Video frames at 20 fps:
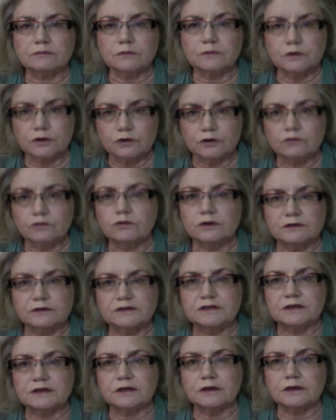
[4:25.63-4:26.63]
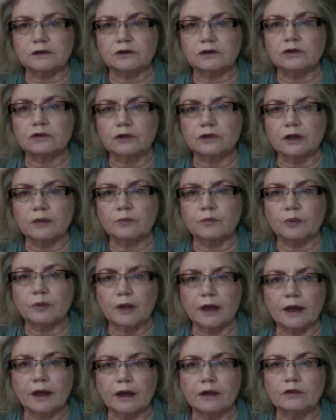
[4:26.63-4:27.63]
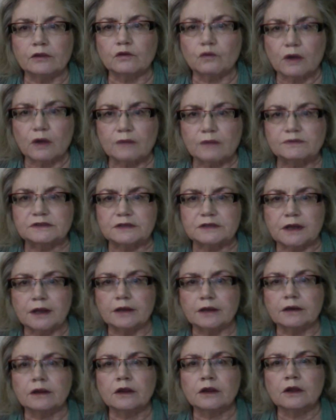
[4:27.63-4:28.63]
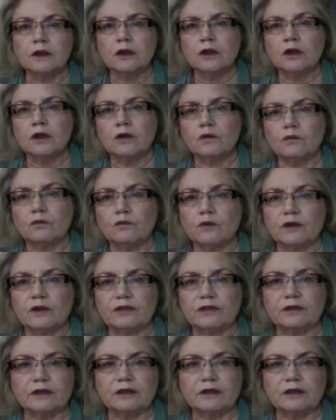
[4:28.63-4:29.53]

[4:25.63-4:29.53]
you will see a clip on the website with